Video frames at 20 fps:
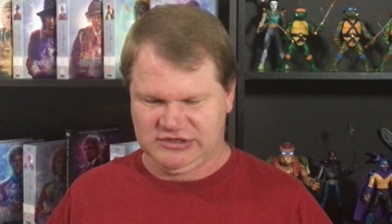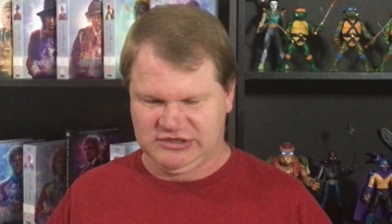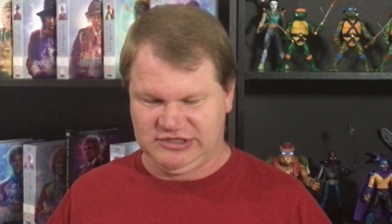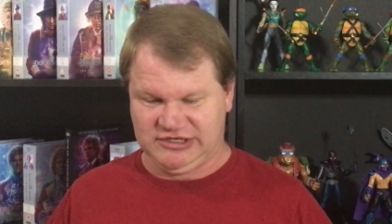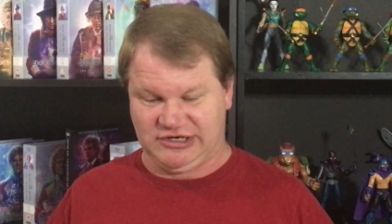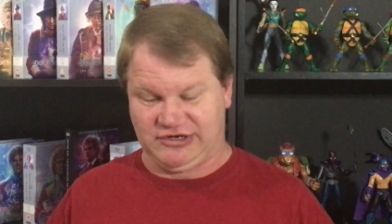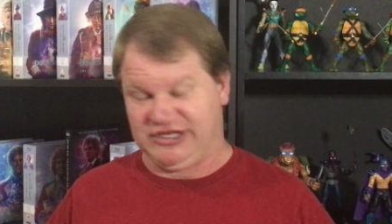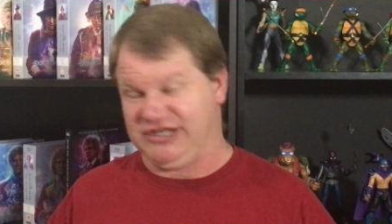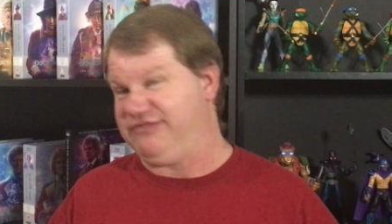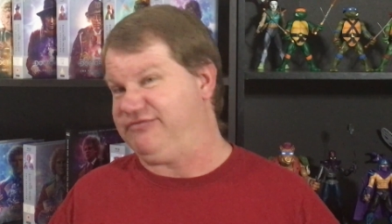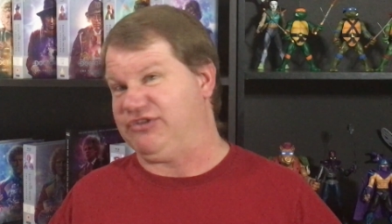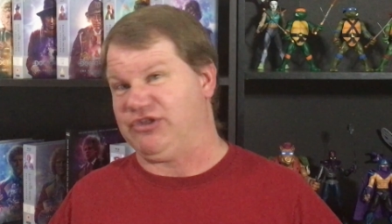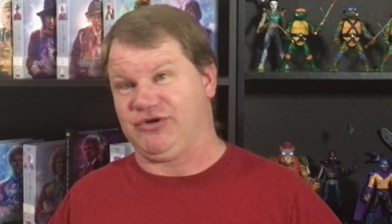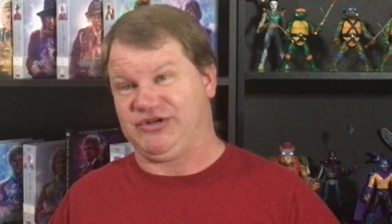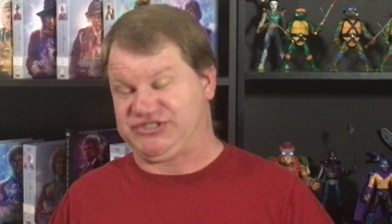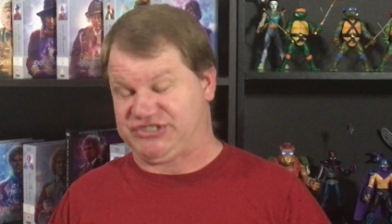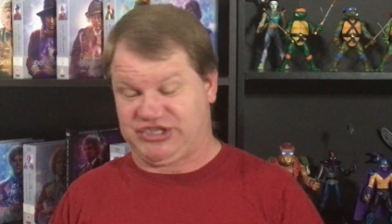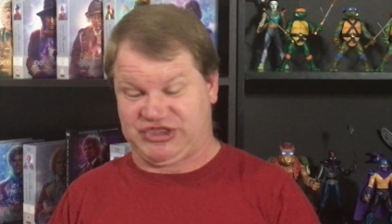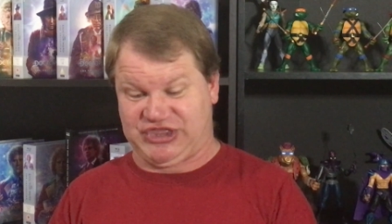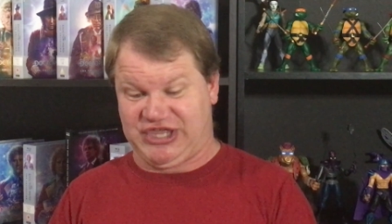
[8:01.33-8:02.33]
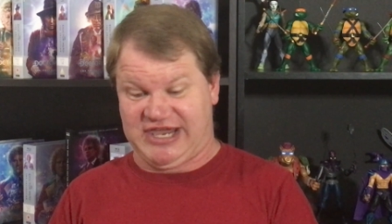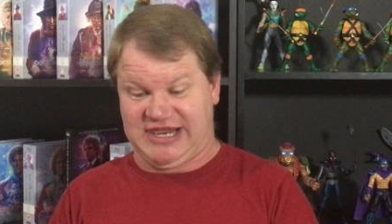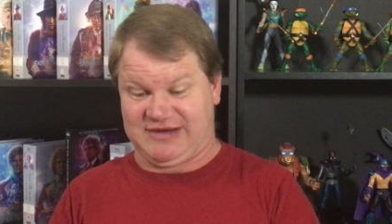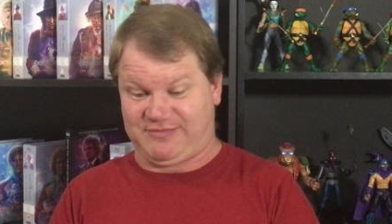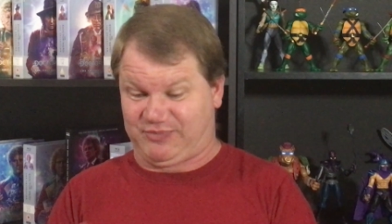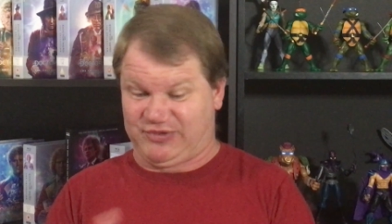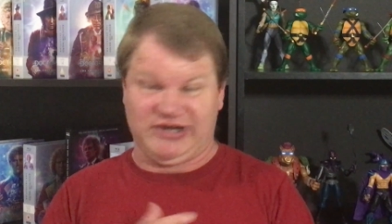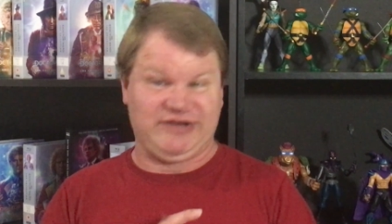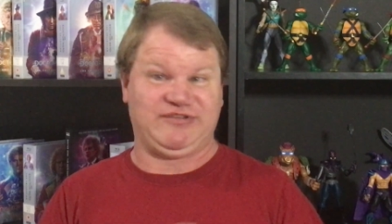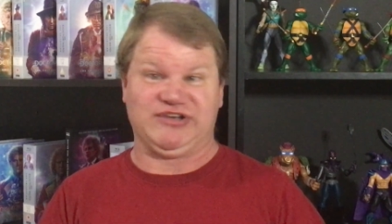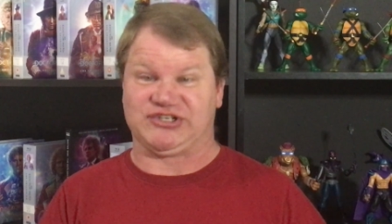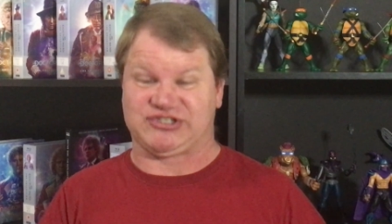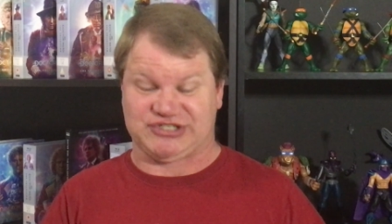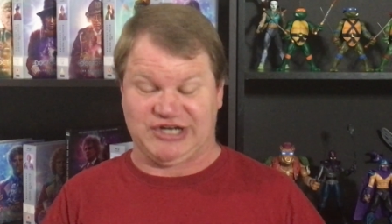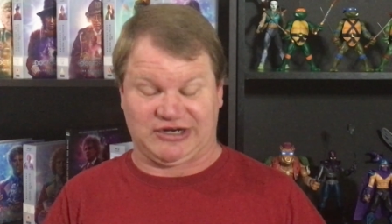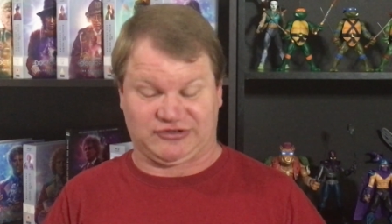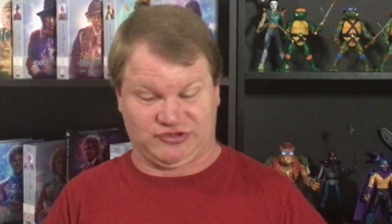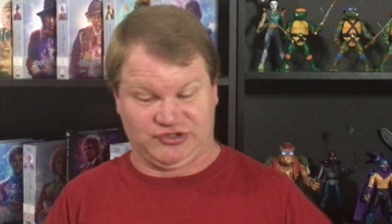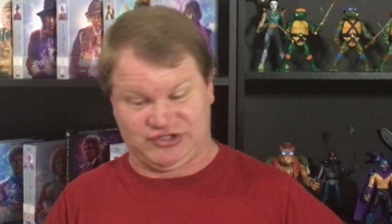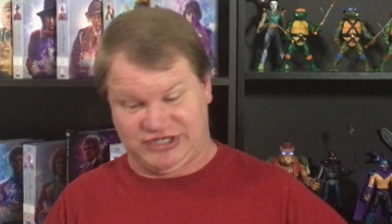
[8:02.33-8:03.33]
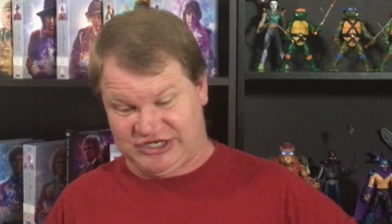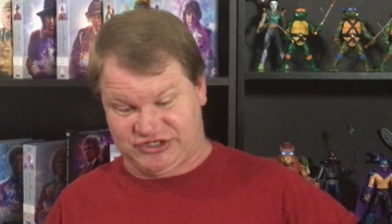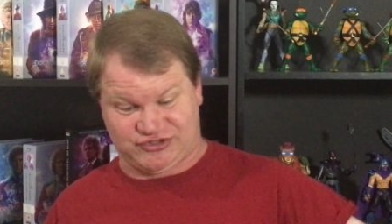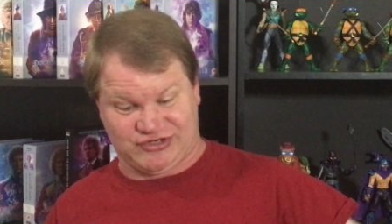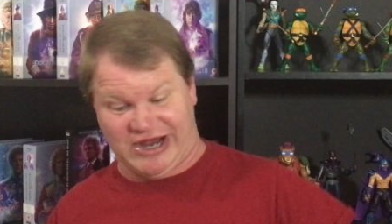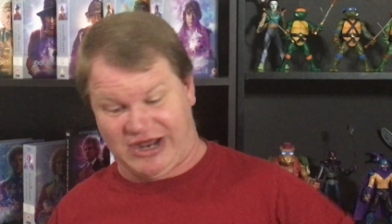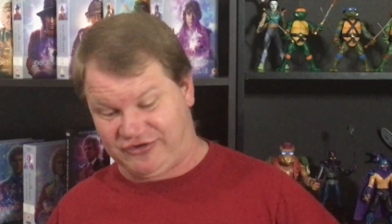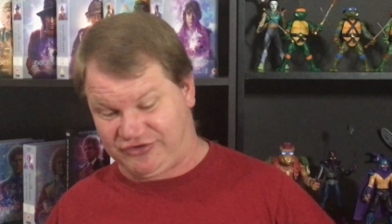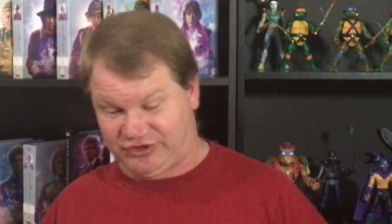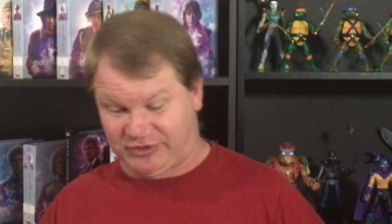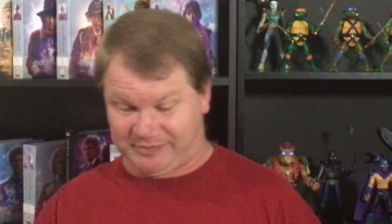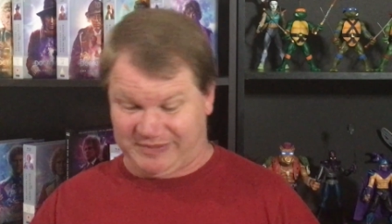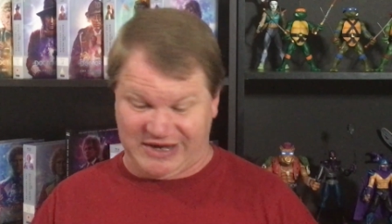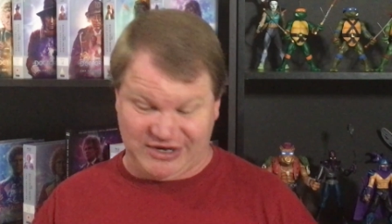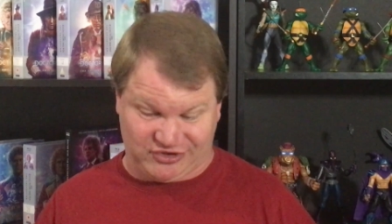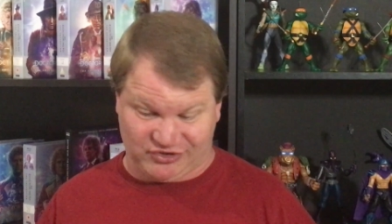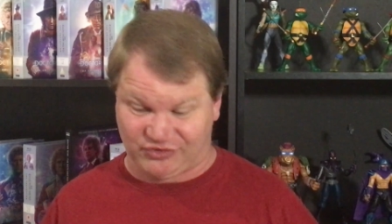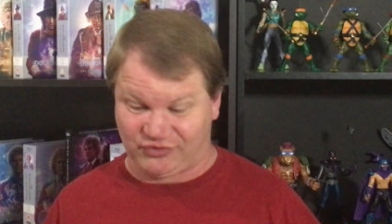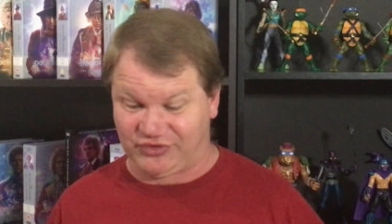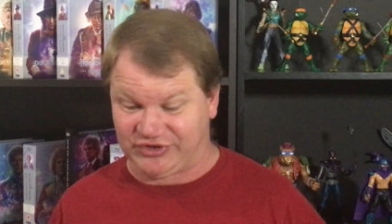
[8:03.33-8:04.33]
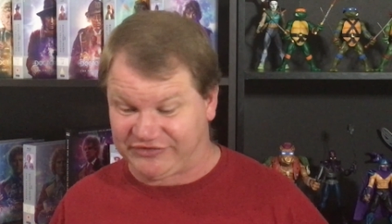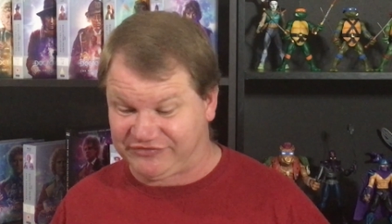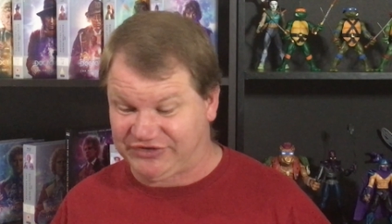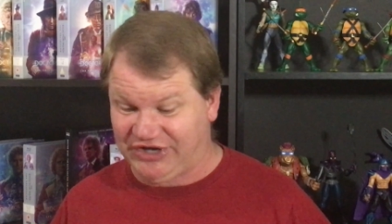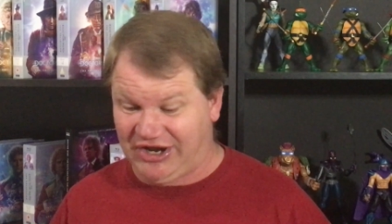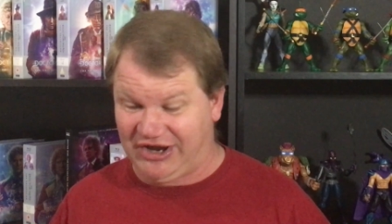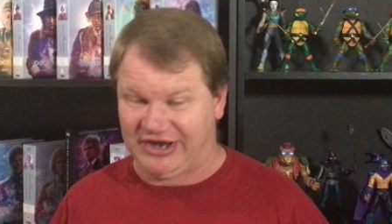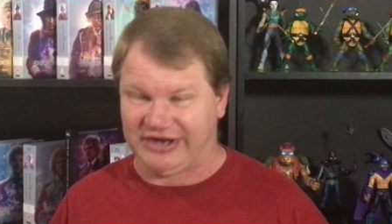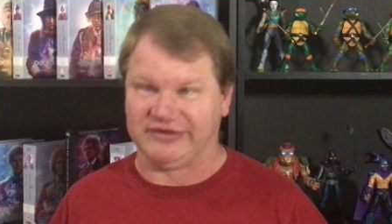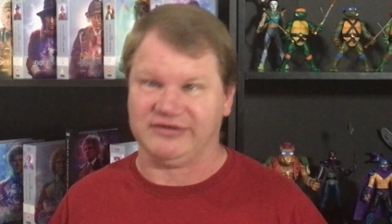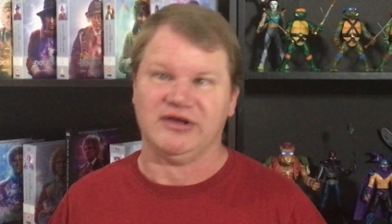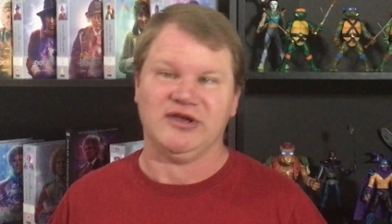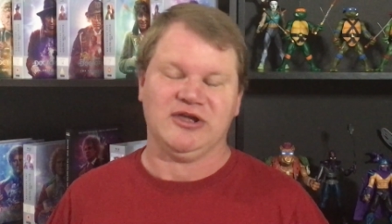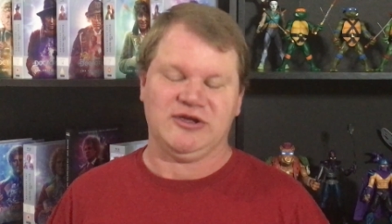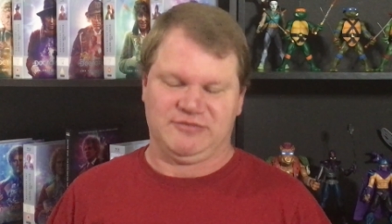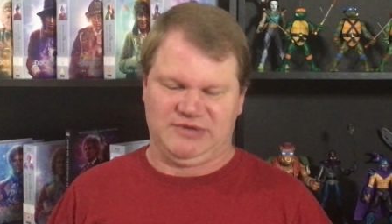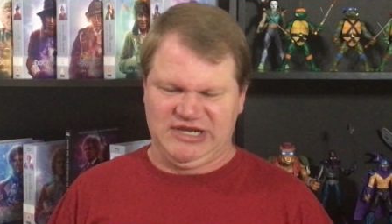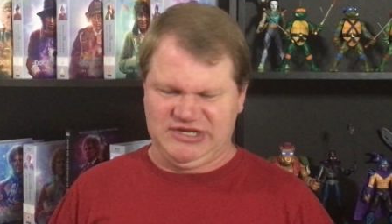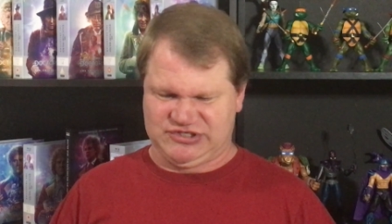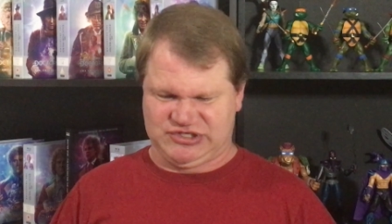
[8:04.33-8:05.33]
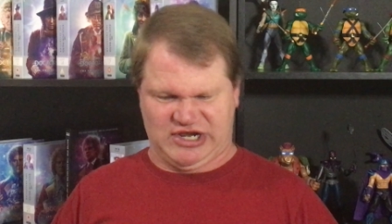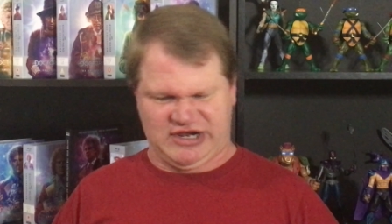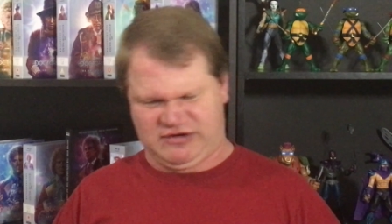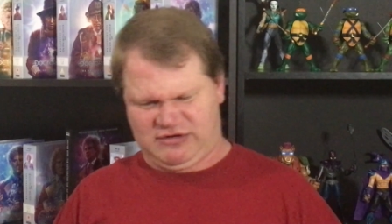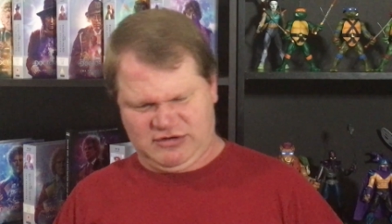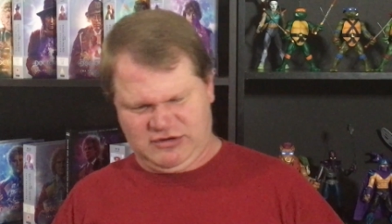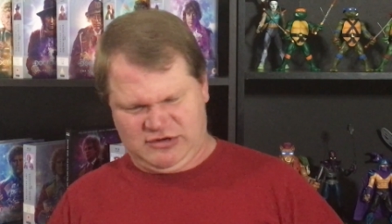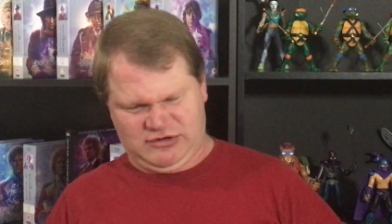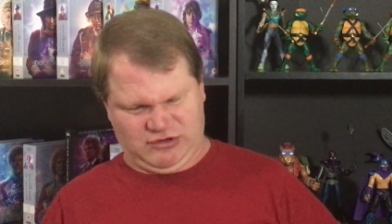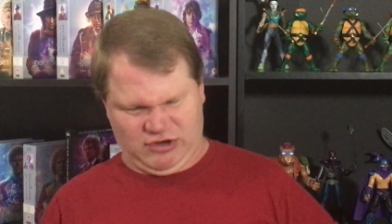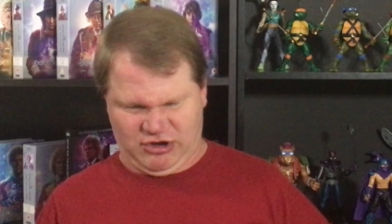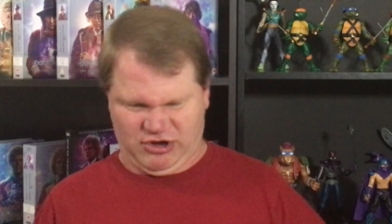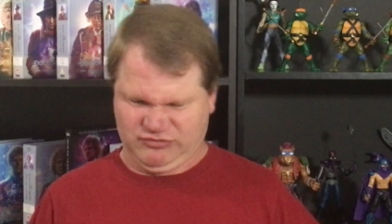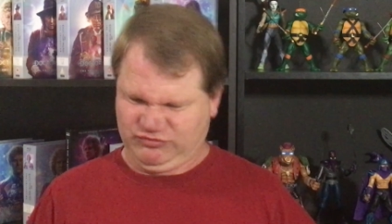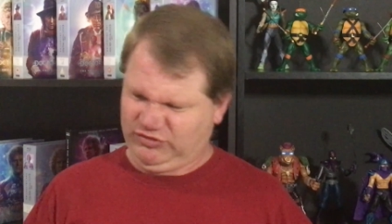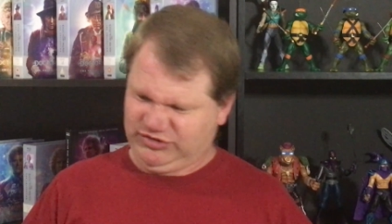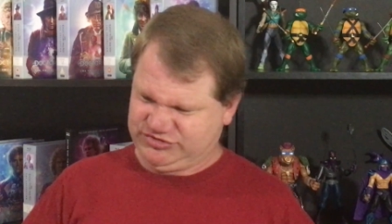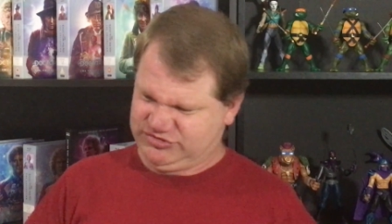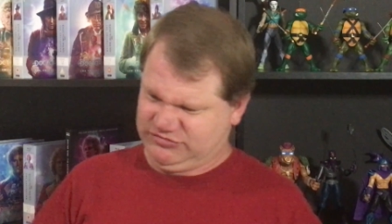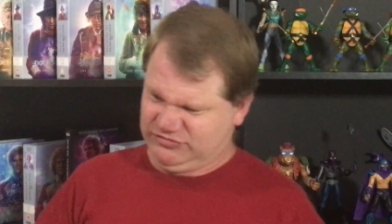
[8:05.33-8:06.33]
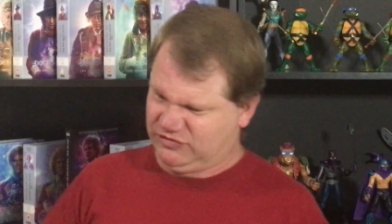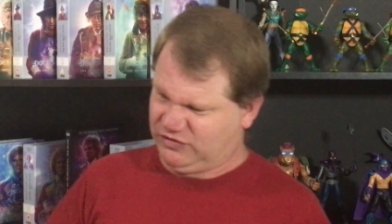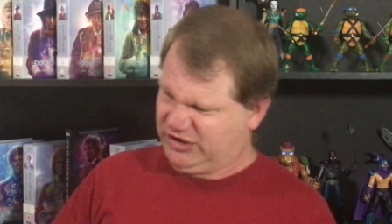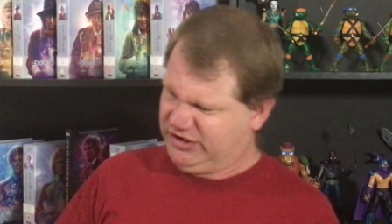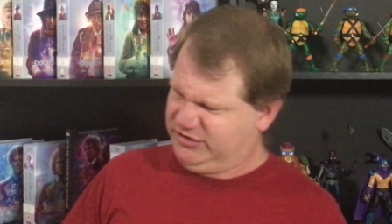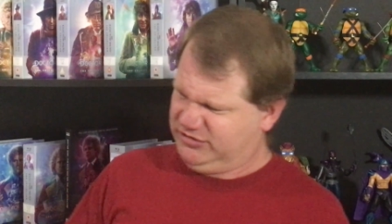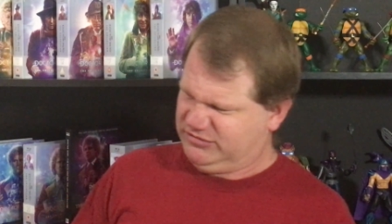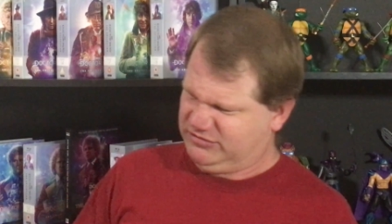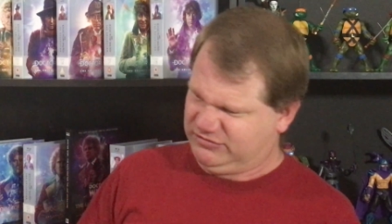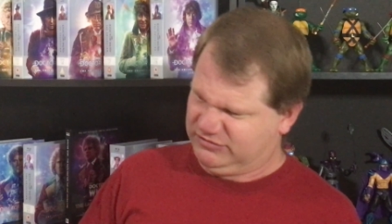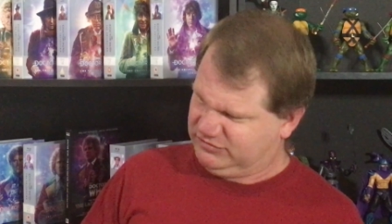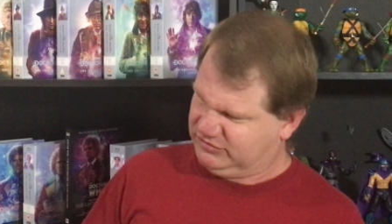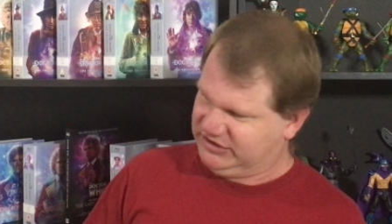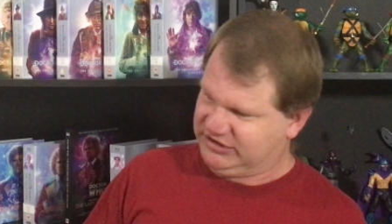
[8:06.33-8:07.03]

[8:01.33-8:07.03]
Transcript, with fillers: You know, even though it's a thing previous Doctors like Troutner or Baker would have done, he's like, what?